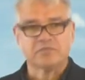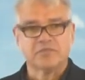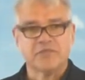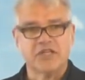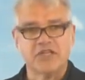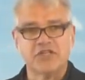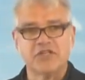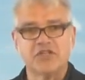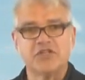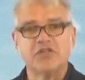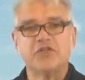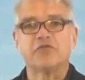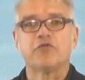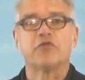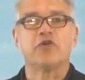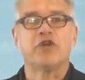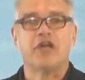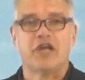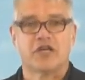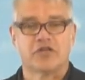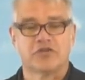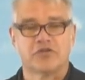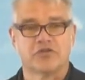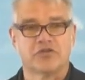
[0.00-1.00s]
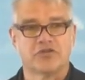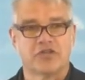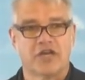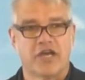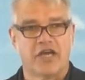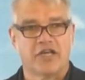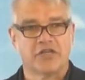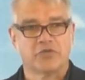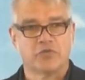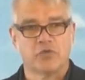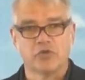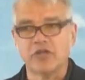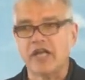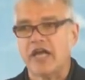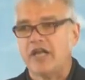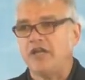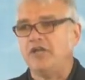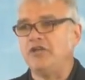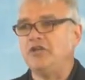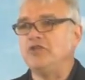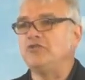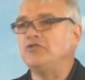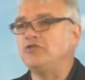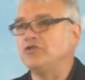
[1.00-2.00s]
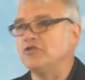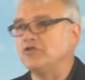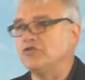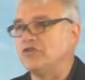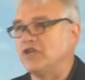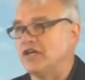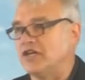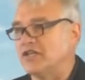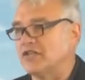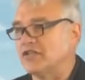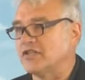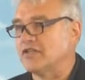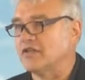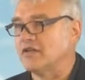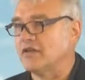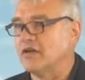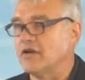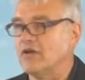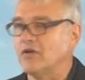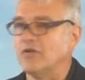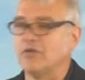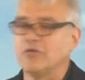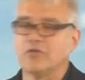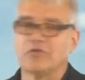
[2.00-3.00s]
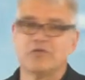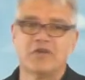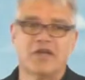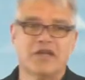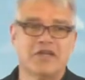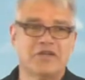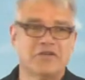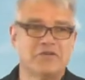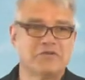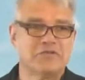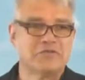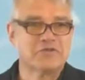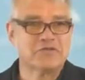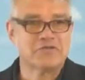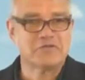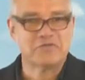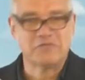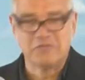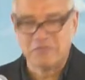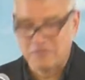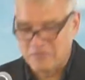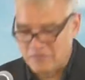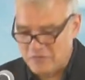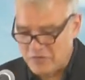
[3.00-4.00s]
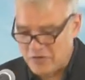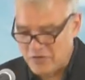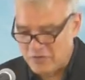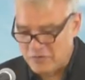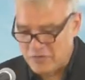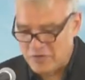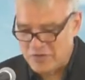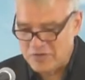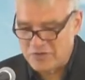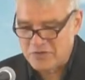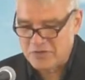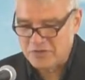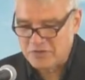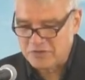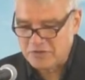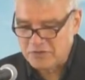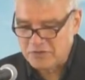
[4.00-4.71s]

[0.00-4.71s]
This is the free exercise. We're letting you do this. Oh, thank you so very much.